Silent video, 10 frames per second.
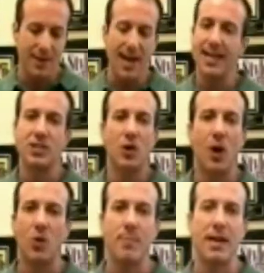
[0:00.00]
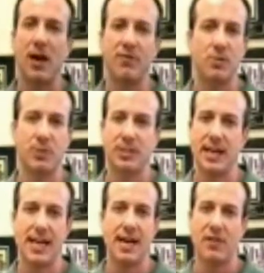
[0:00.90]
Any dog would be comfortable
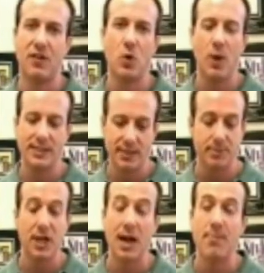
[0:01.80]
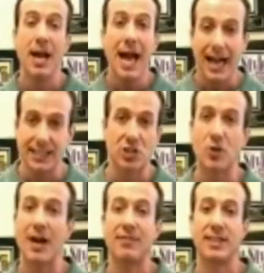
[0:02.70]
sitting here for quite some time as it
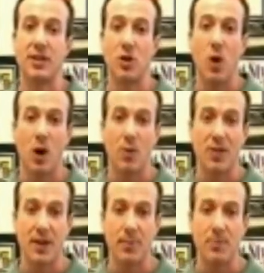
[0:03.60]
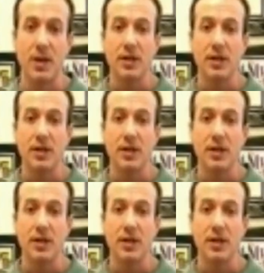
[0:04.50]
travels in the car with you.